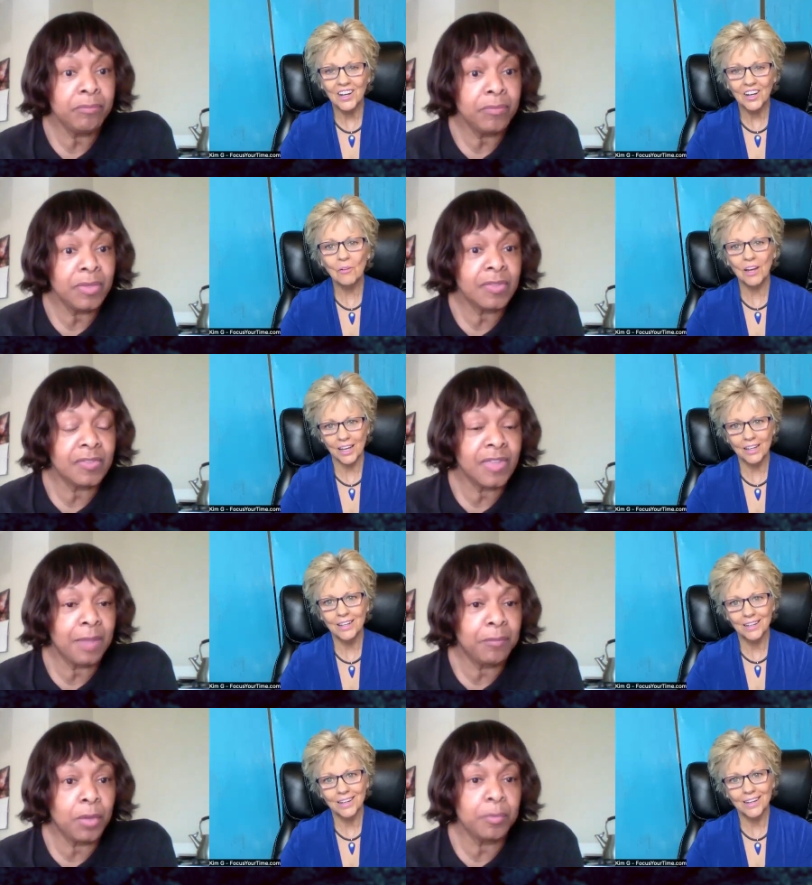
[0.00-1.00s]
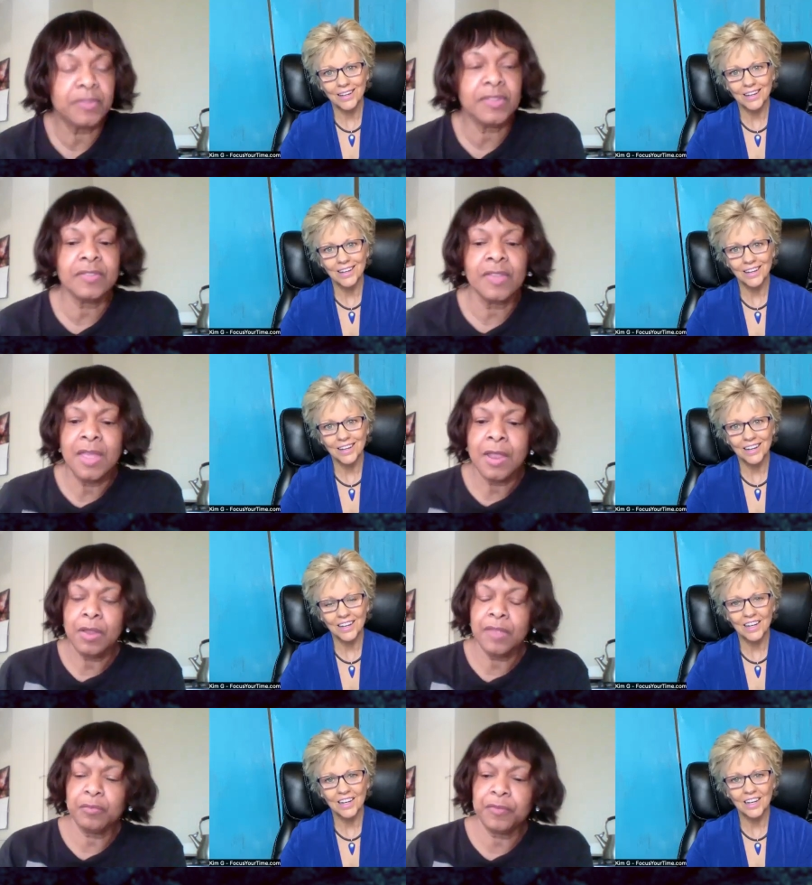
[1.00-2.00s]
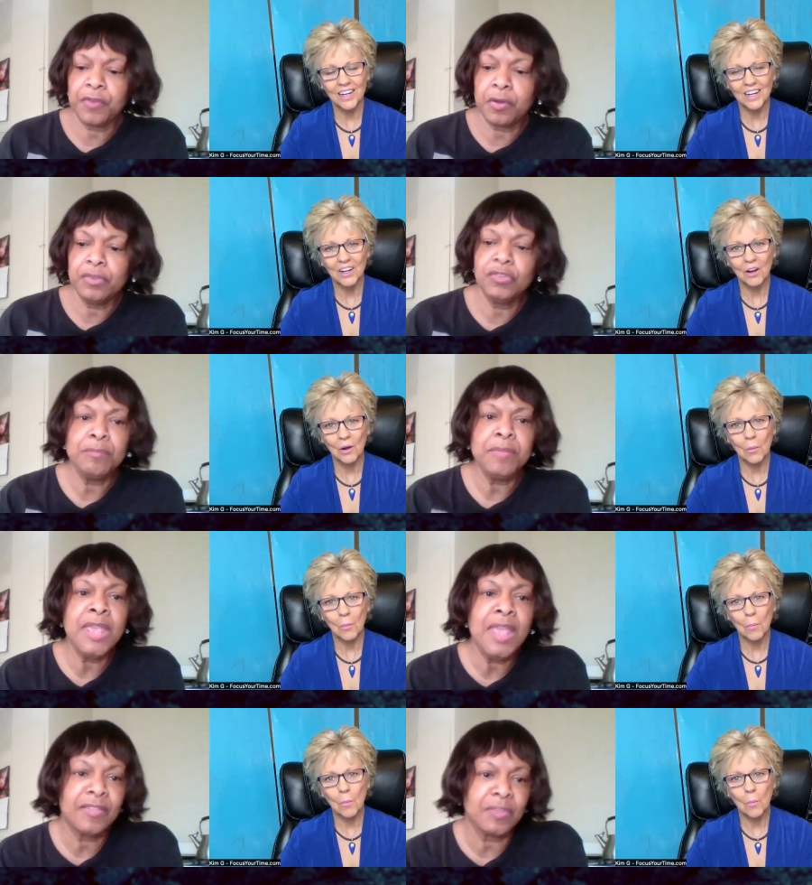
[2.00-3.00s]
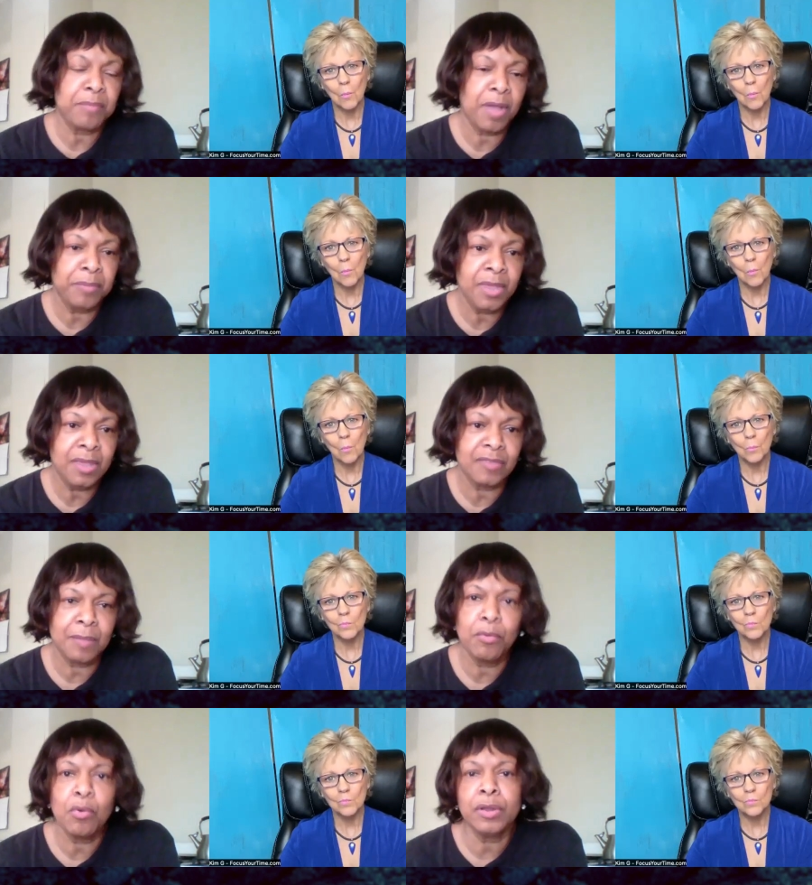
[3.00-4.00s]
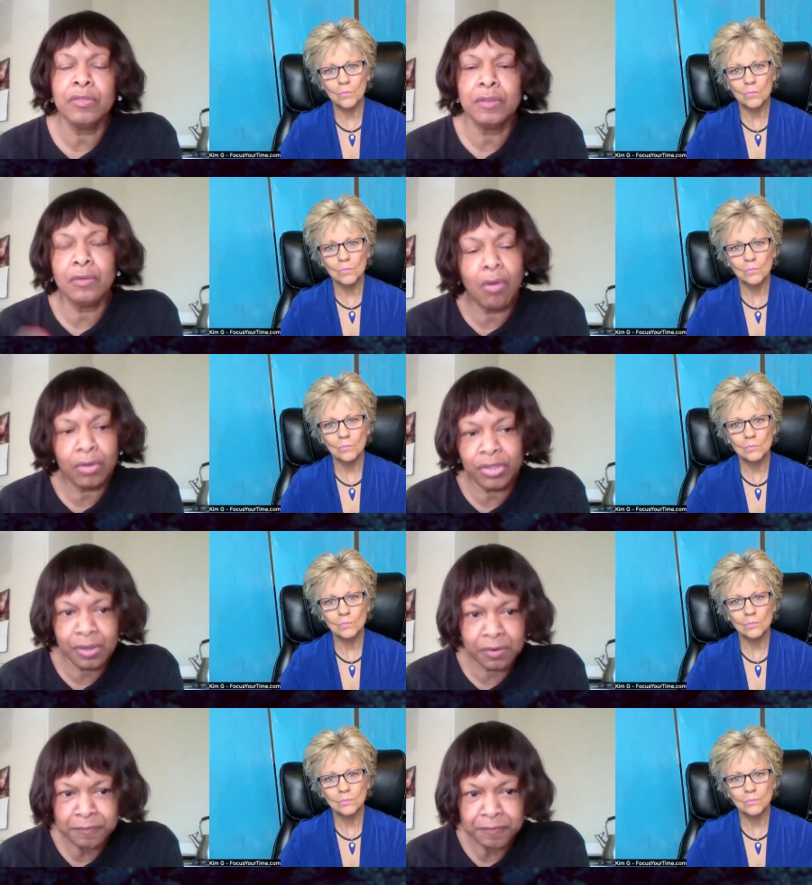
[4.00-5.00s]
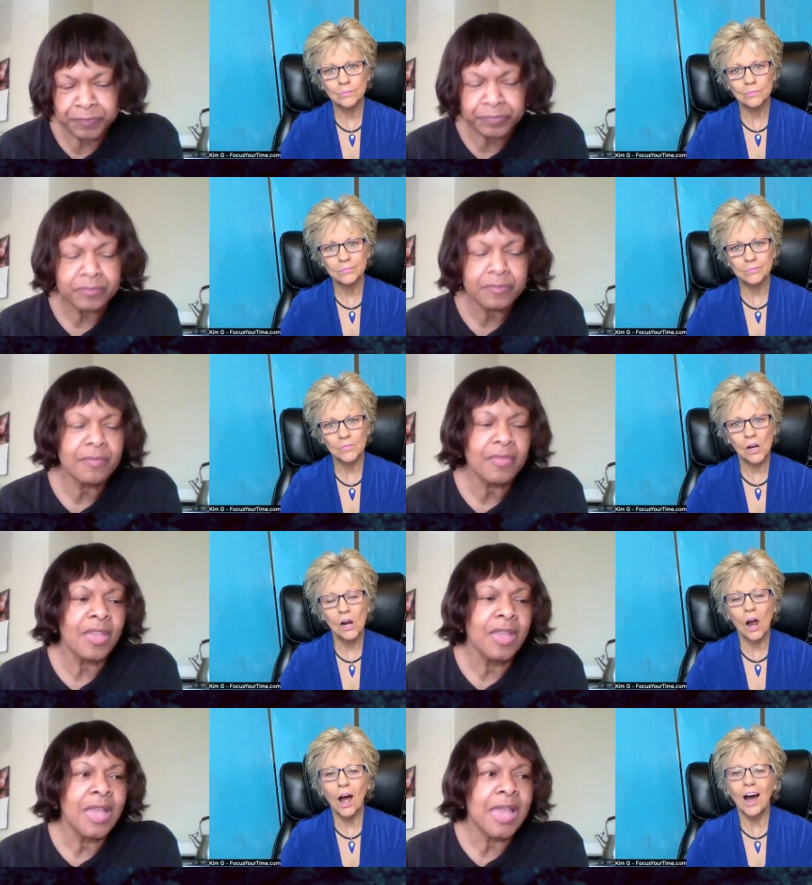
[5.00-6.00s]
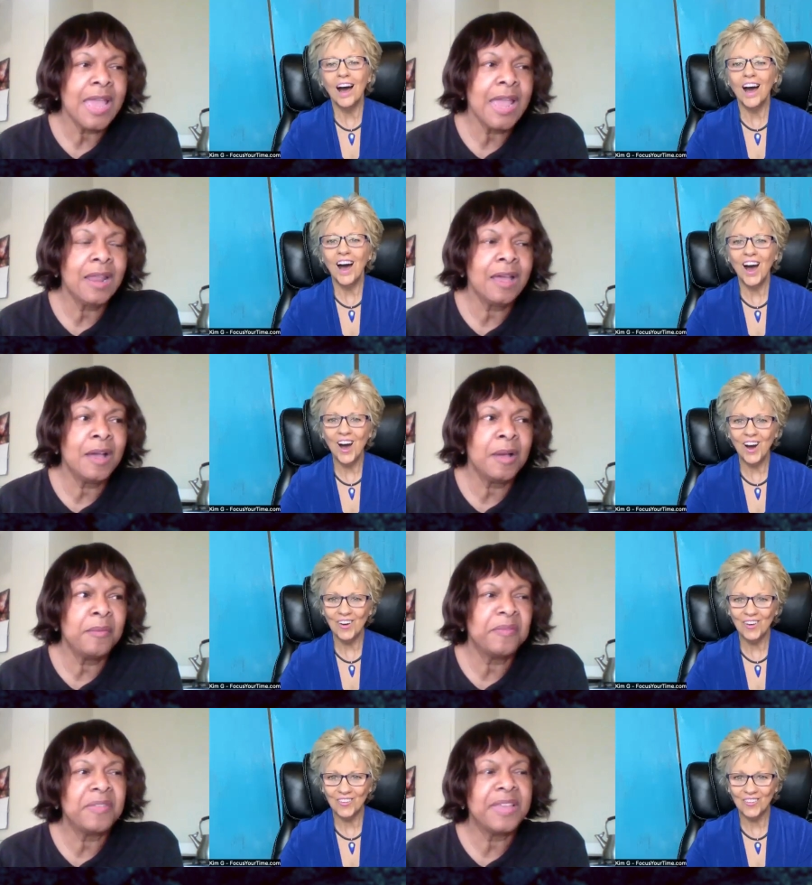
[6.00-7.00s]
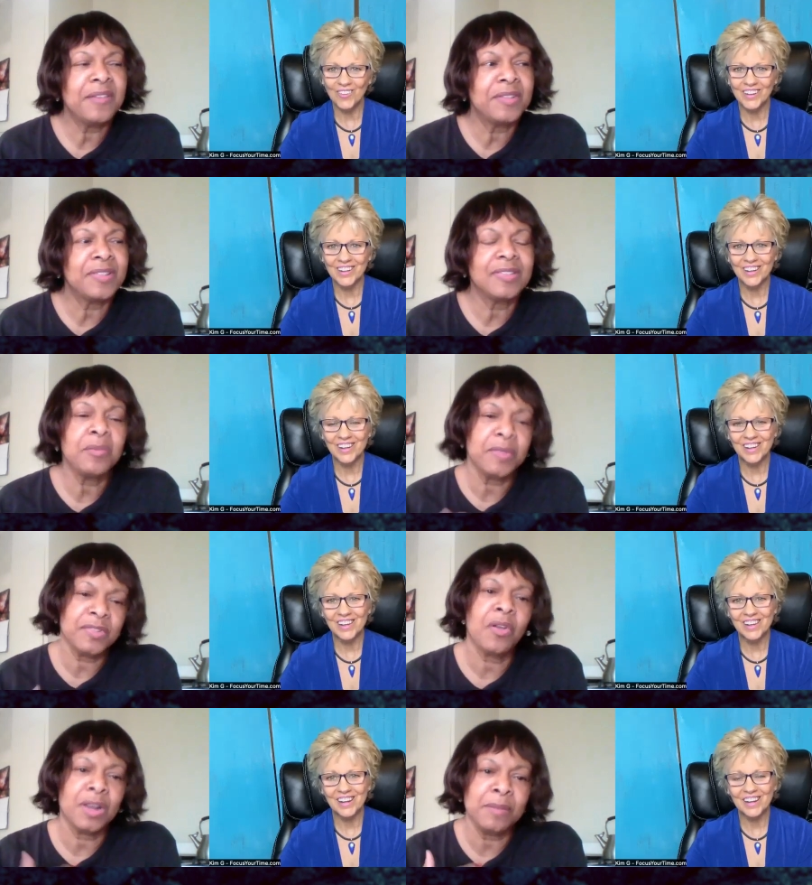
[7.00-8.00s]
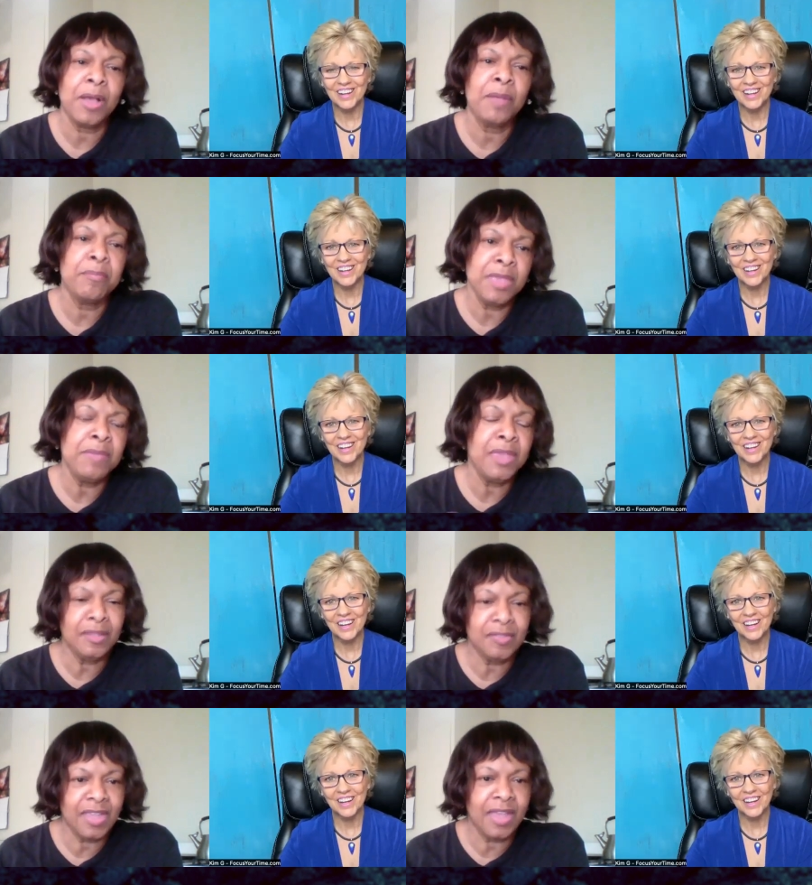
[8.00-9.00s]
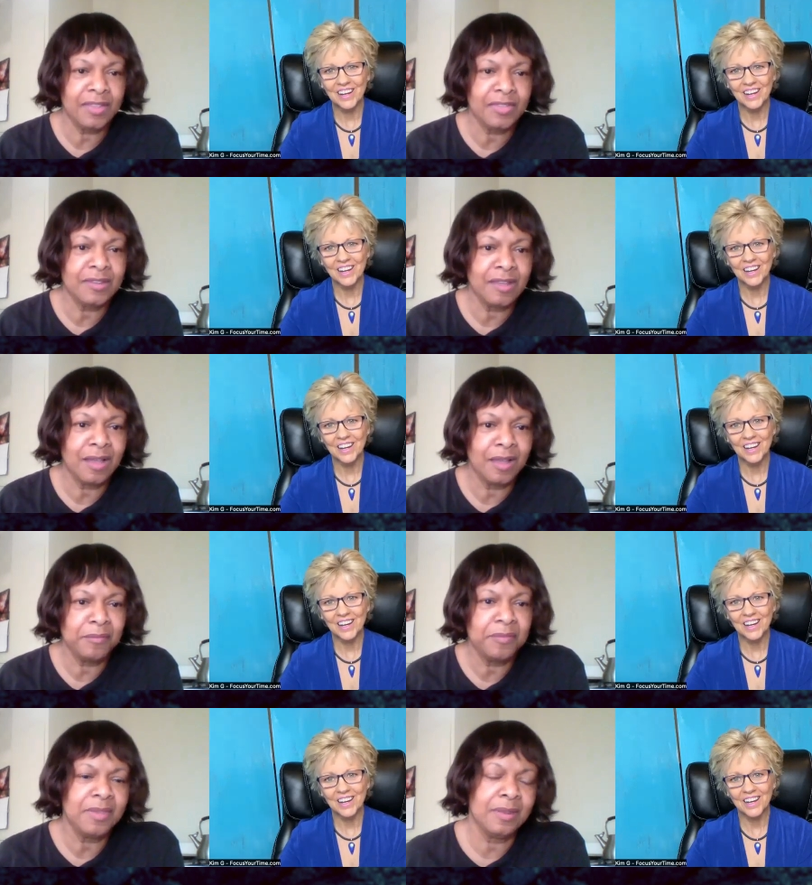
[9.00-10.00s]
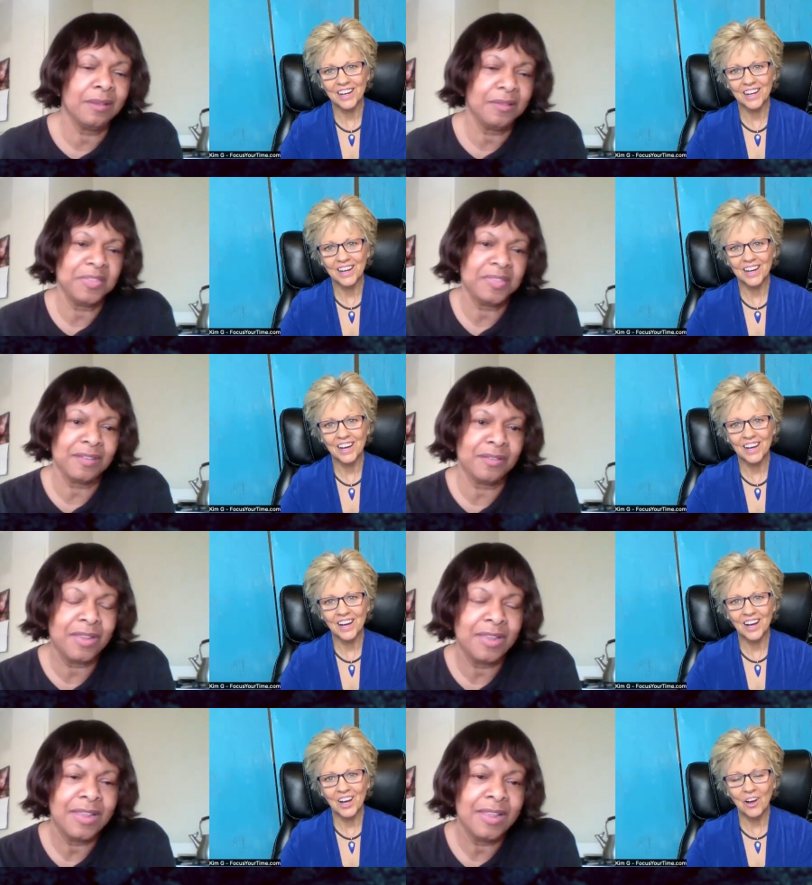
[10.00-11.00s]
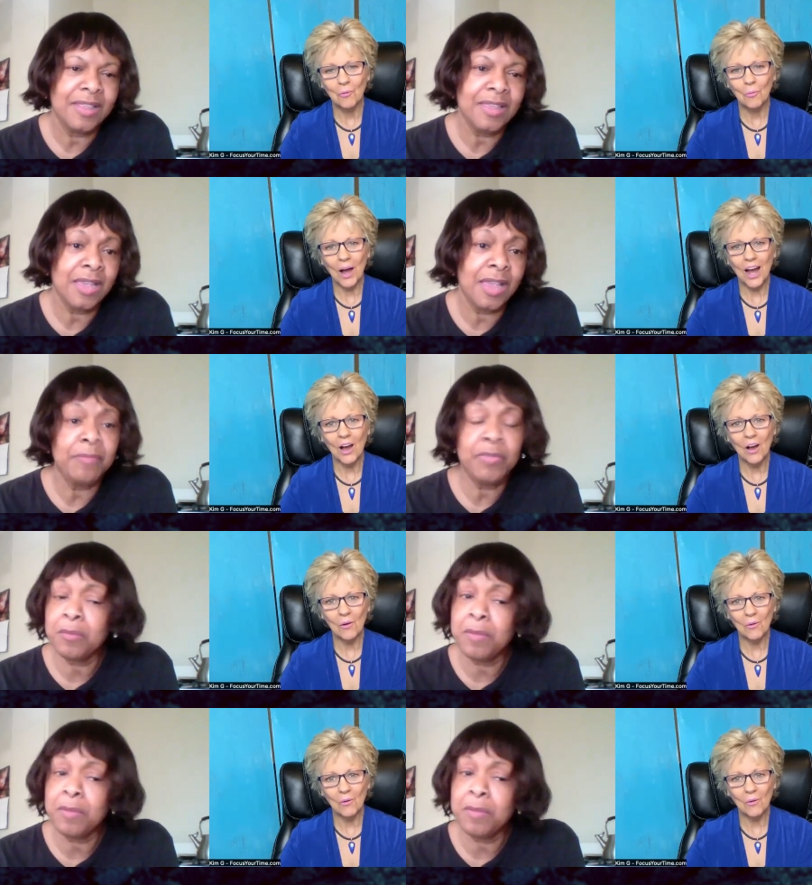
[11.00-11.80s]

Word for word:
Speaker 1: It's okay. a sad poem because it's, it's referring to me as a puppy because I'm born in the dog year.
Speaker 2: And um,
Speaker 1: oh. it was it was talking about me being sad at the time, you know. So, yeah, wow. And so my